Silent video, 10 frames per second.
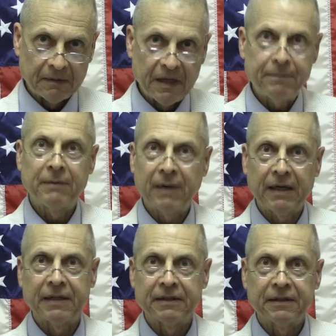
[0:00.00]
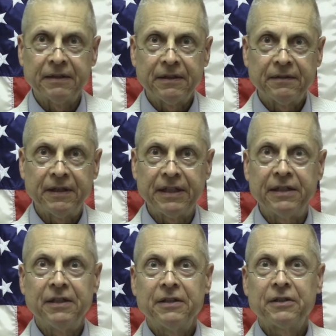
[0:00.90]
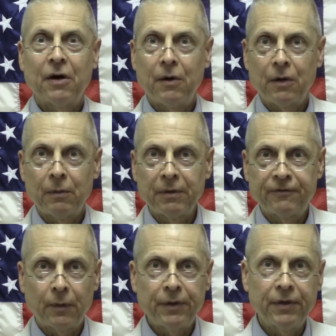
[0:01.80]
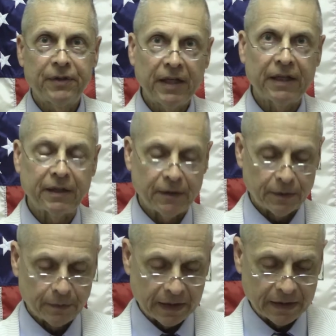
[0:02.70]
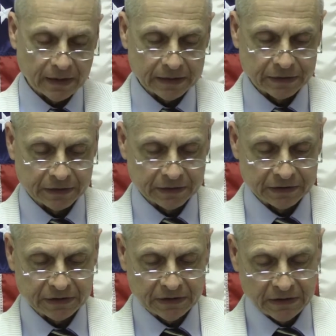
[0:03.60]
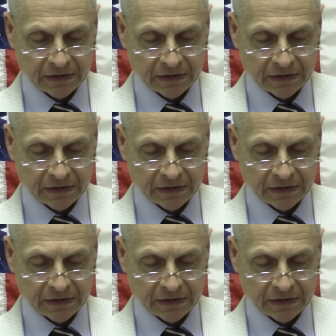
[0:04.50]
Keep in mind the call before you dig regulations